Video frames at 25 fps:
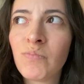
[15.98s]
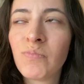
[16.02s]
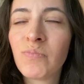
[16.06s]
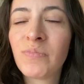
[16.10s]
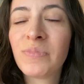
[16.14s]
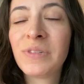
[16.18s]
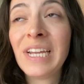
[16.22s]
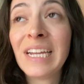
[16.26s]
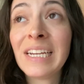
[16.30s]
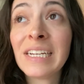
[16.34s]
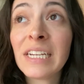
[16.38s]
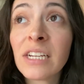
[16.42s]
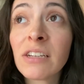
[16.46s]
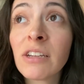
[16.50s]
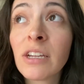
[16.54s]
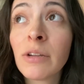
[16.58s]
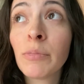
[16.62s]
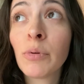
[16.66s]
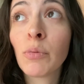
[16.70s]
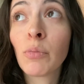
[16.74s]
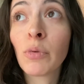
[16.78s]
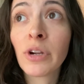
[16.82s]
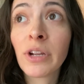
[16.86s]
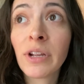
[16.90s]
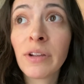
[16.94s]
technically I've
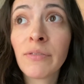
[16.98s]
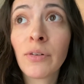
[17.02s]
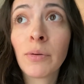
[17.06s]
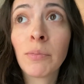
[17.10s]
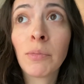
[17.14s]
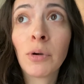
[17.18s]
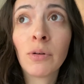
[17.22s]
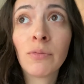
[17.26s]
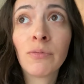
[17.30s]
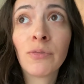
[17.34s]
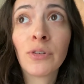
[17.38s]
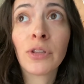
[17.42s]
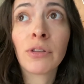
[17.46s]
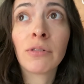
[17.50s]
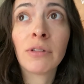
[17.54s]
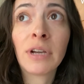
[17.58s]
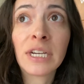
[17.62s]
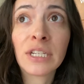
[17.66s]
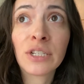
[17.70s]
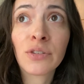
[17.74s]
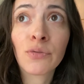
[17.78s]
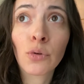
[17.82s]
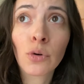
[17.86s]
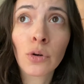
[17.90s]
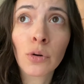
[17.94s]
been working from home for the
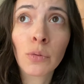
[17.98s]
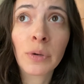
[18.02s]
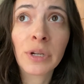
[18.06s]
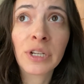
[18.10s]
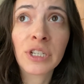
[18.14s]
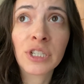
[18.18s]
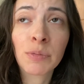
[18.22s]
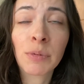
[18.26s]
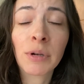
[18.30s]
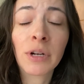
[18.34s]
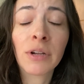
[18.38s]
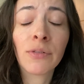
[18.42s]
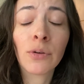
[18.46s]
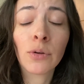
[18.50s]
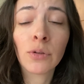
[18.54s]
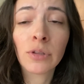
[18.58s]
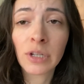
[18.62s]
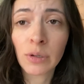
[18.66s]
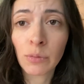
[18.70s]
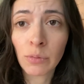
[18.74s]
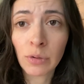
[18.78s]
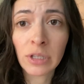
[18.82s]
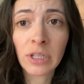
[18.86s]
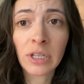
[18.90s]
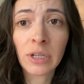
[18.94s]
last 4 weeks, but I've only
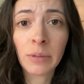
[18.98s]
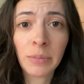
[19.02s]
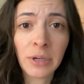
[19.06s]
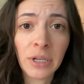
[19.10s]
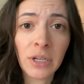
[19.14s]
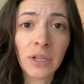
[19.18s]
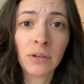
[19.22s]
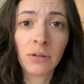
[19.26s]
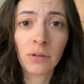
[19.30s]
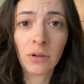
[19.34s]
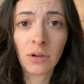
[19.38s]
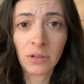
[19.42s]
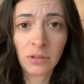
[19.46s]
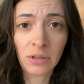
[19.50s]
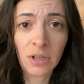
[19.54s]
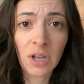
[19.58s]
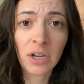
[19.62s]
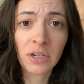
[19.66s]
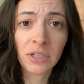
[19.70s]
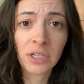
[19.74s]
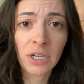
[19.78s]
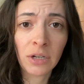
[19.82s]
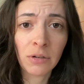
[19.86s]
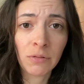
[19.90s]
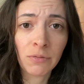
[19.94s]
really been on
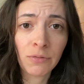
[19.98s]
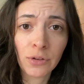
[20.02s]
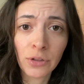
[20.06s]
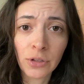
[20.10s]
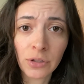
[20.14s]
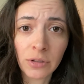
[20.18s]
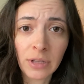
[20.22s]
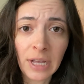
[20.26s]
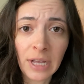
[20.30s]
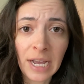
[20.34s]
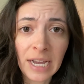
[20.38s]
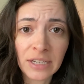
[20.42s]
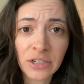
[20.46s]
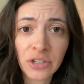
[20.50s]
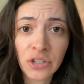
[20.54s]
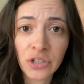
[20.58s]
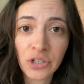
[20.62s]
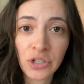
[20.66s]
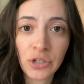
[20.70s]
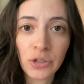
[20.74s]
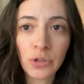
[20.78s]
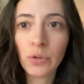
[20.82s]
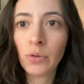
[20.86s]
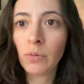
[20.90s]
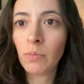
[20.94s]
lockdown for the last
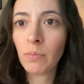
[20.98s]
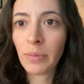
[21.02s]
2.